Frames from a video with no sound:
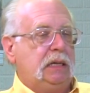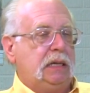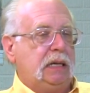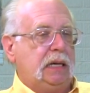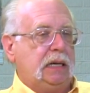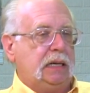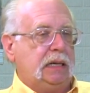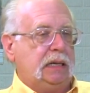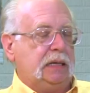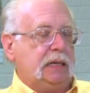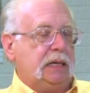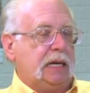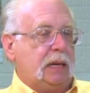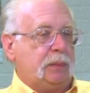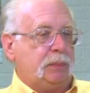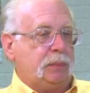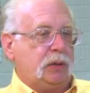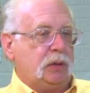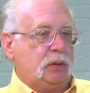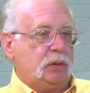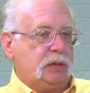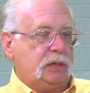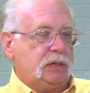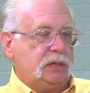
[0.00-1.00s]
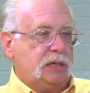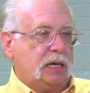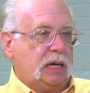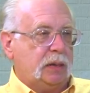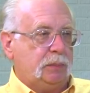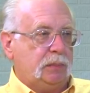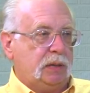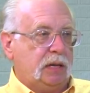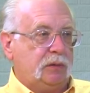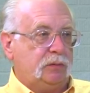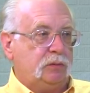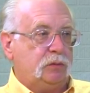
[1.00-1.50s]
and in that period of
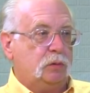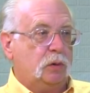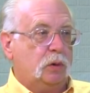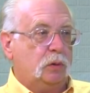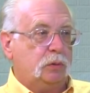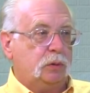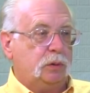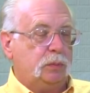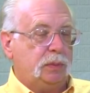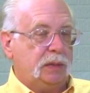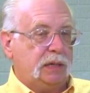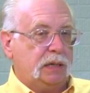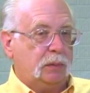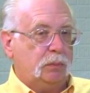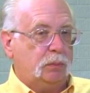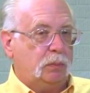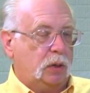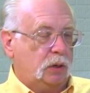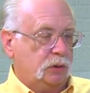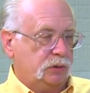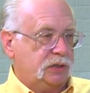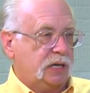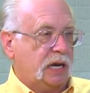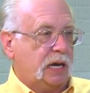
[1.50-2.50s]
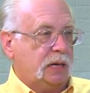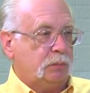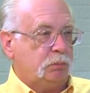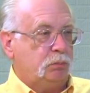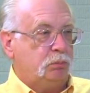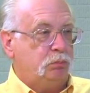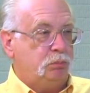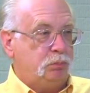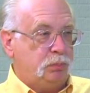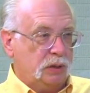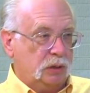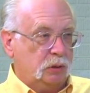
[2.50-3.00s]
time, they've grown to be a
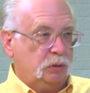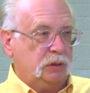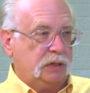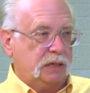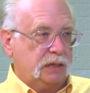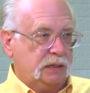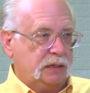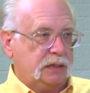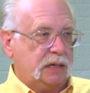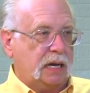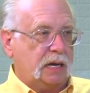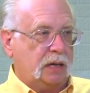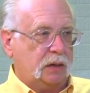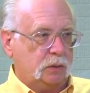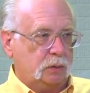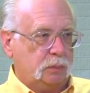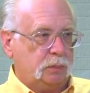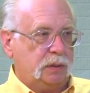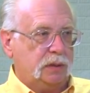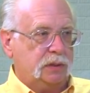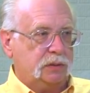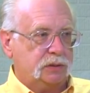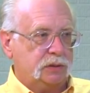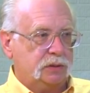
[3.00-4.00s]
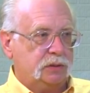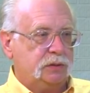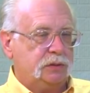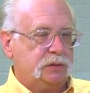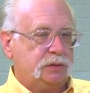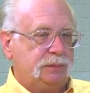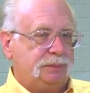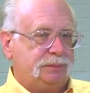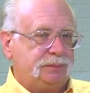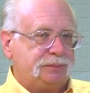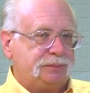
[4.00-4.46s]
multi-billion-dollar business.